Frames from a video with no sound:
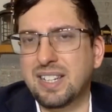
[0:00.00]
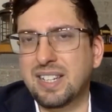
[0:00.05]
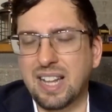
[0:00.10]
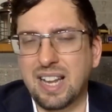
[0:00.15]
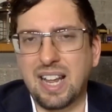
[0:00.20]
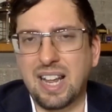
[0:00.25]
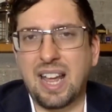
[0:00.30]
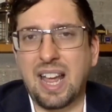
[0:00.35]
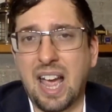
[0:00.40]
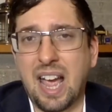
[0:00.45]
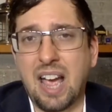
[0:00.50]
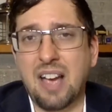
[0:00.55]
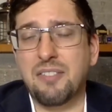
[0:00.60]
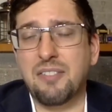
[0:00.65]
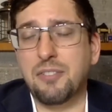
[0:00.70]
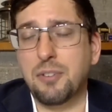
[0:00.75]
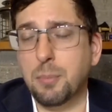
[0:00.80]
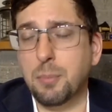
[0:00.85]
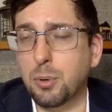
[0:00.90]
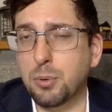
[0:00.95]
that I have,
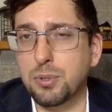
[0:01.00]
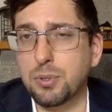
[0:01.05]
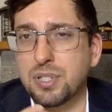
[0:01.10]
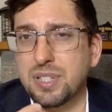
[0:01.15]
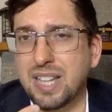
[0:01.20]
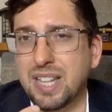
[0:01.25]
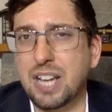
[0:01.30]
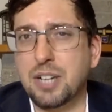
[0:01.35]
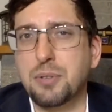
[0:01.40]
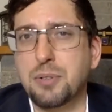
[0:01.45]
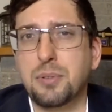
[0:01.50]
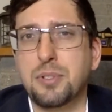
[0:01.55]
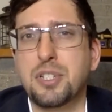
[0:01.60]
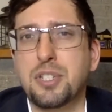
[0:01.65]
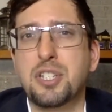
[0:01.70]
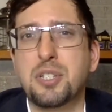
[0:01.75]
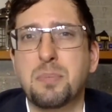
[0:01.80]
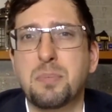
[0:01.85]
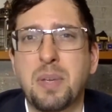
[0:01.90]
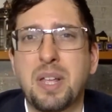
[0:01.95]
the most natural
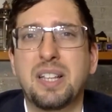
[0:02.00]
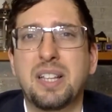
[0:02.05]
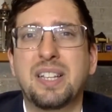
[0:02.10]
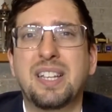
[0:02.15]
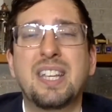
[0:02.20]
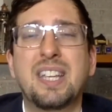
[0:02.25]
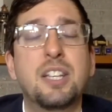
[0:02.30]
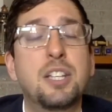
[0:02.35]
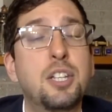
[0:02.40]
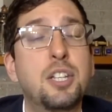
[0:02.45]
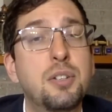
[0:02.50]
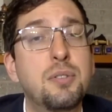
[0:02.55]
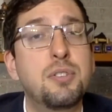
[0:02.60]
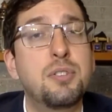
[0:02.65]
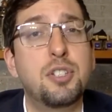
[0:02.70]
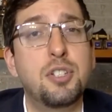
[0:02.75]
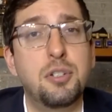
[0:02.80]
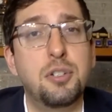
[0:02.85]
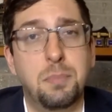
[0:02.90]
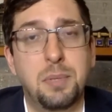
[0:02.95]
smelling. It
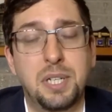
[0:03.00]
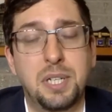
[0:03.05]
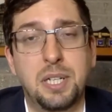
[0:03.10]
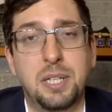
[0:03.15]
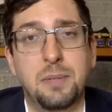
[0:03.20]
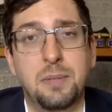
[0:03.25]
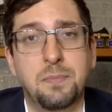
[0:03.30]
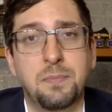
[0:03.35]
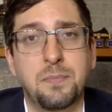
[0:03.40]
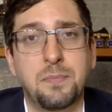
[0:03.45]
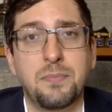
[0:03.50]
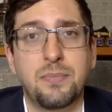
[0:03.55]
used to be